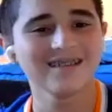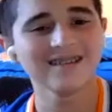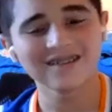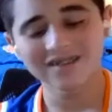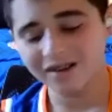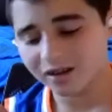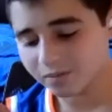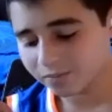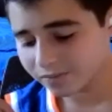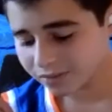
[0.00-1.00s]

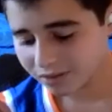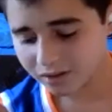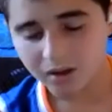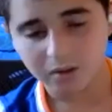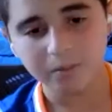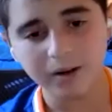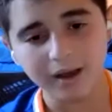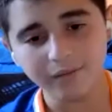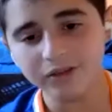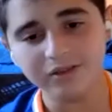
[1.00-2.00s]
So but
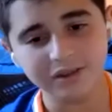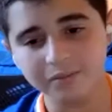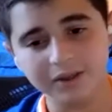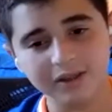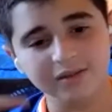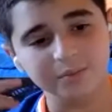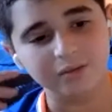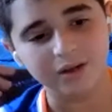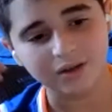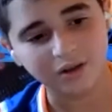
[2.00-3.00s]
every team needs a
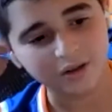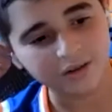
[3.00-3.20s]
point guard,